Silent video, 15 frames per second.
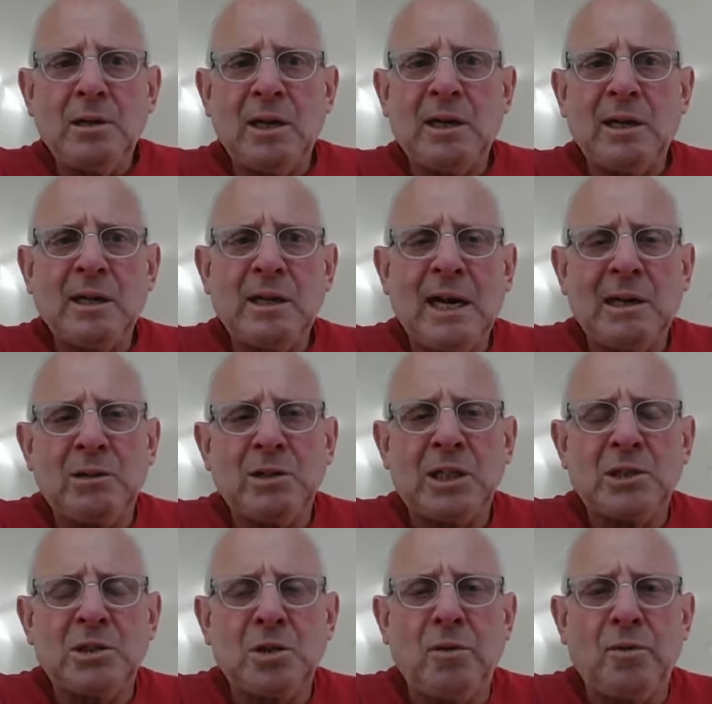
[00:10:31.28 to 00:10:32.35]
the Congress
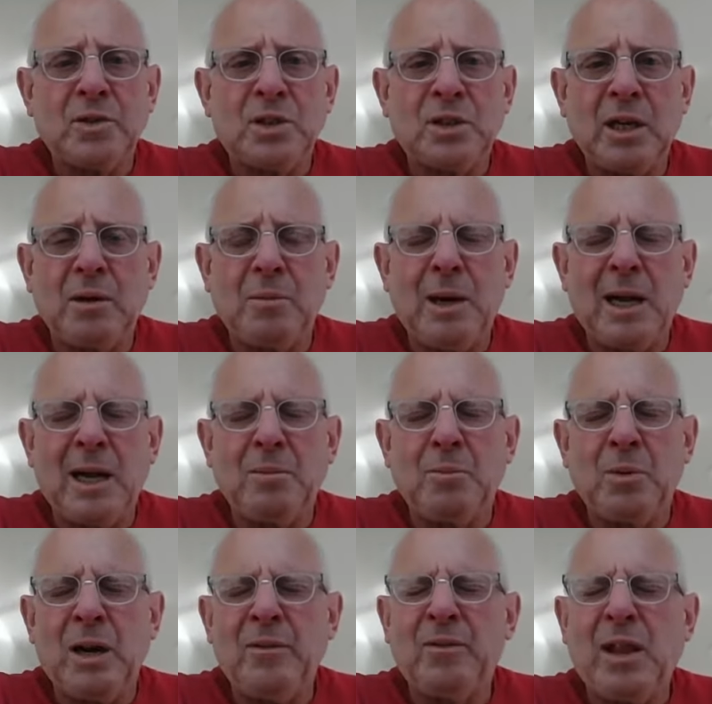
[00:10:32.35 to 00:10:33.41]
has oversight about it.
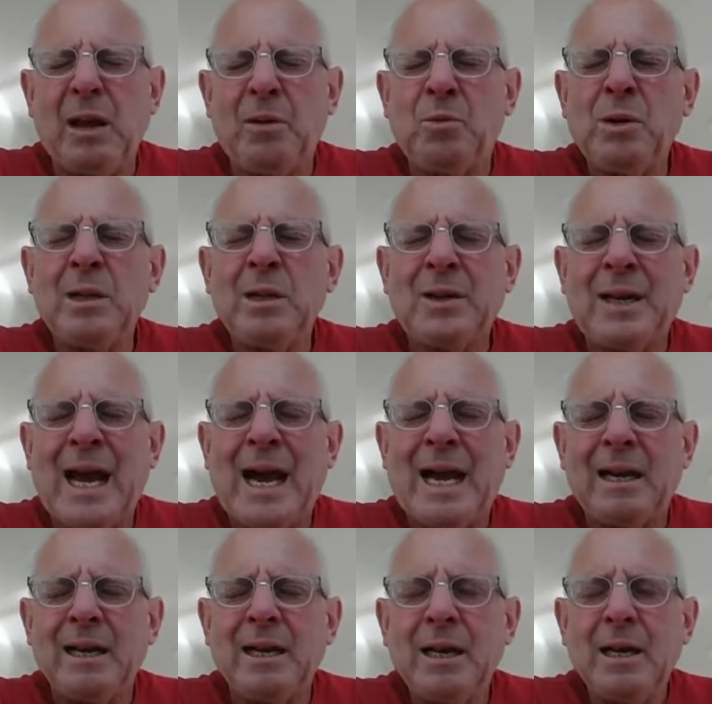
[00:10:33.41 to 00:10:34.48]
But if they will
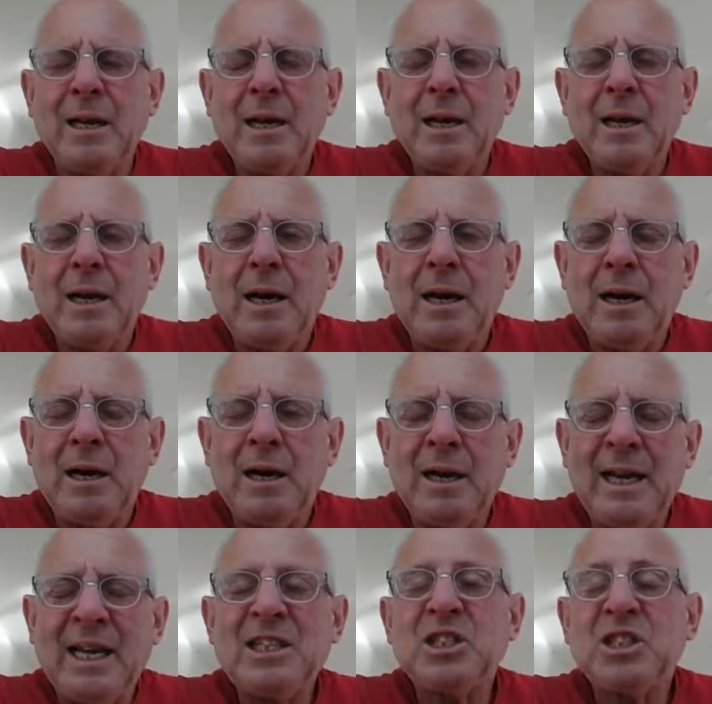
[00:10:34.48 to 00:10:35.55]
not
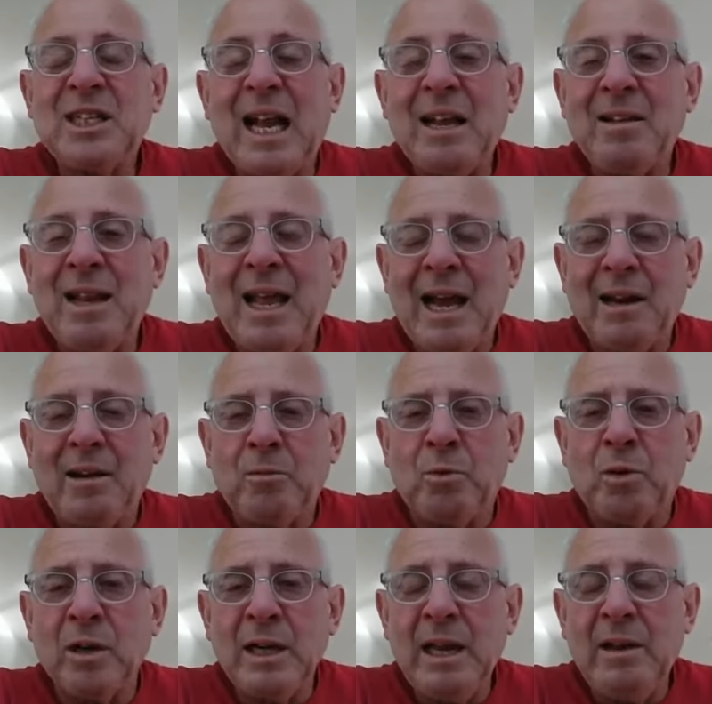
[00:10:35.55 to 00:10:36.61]
extend that
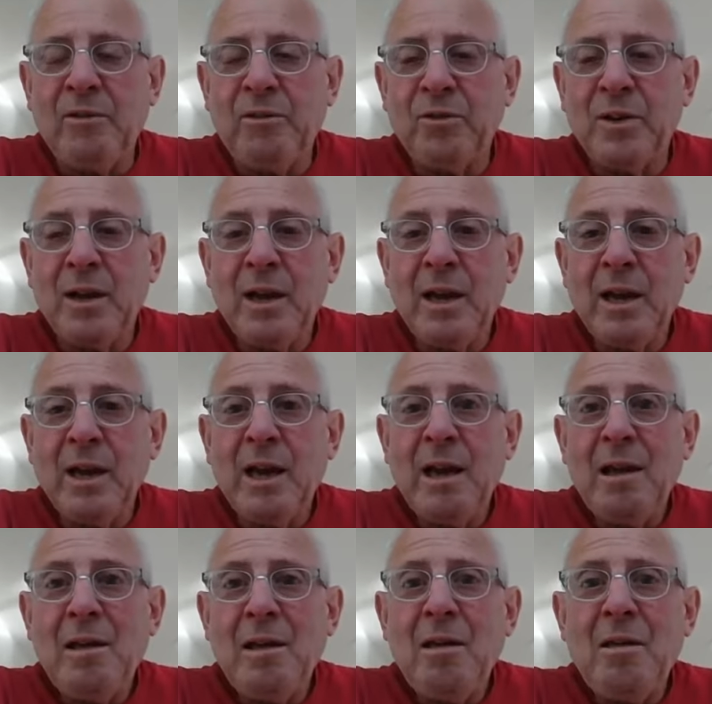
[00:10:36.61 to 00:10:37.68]
relief,
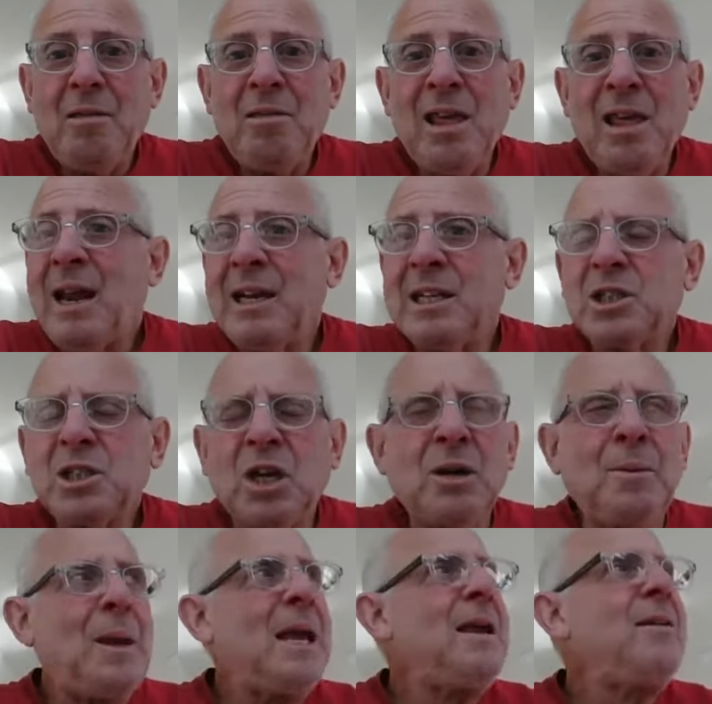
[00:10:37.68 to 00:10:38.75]
then it's going
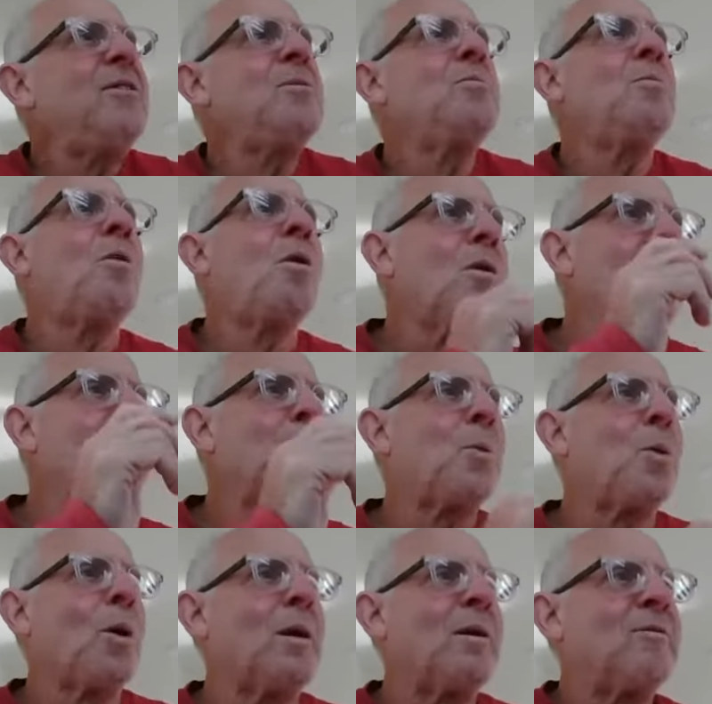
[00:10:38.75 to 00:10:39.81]
to be even more
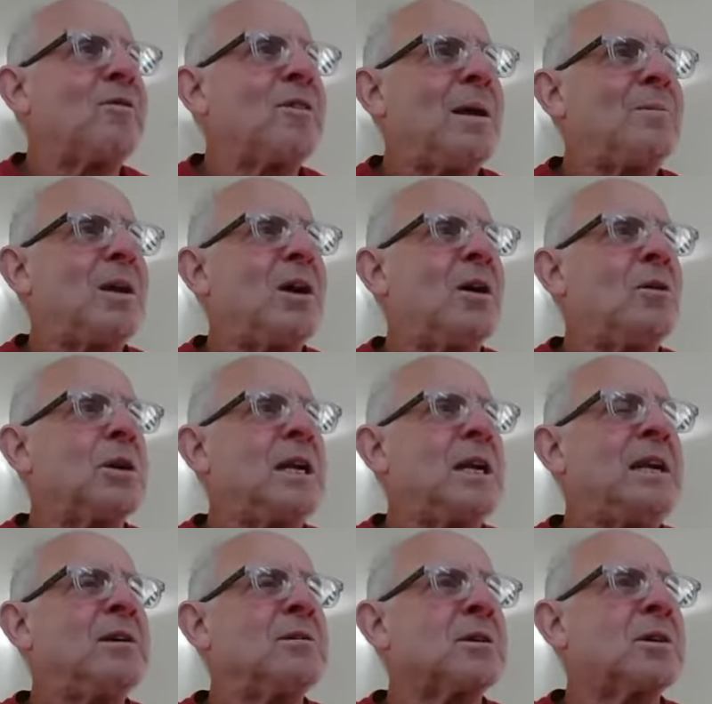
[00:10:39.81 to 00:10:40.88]
important for them to go to
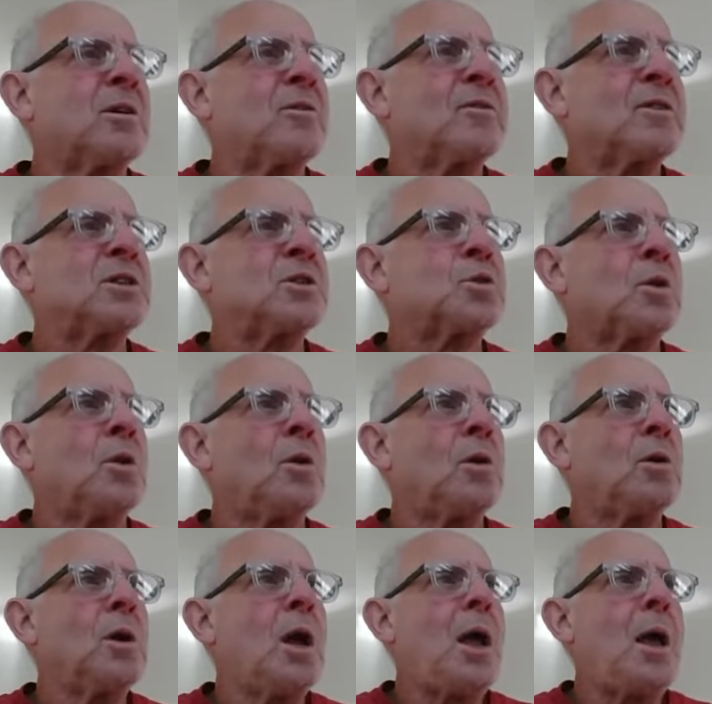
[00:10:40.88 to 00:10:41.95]
yield curve
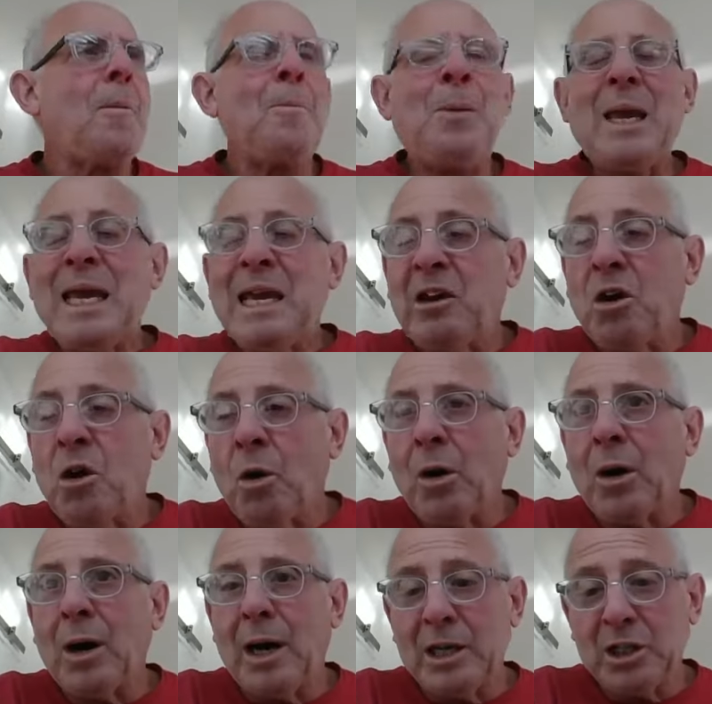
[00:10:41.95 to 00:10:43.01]
control
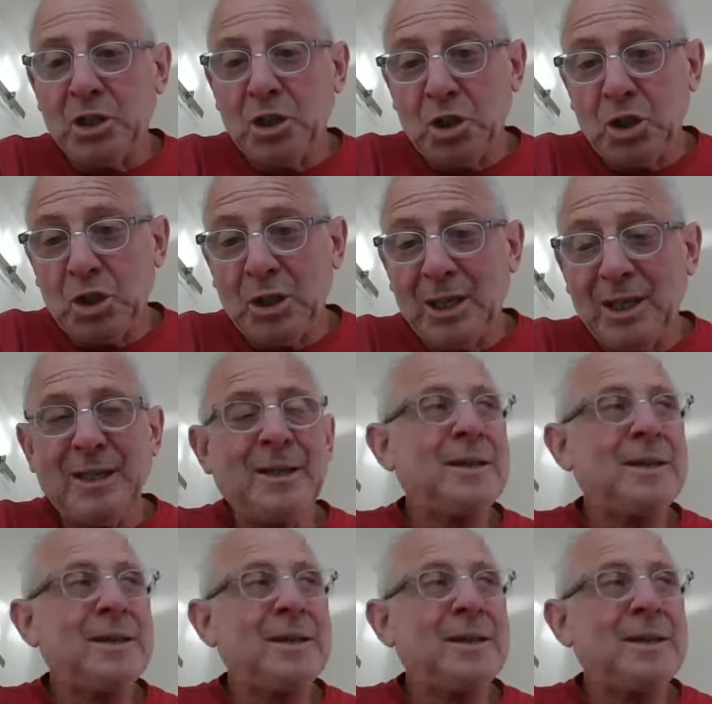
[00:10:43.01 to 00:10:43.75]
because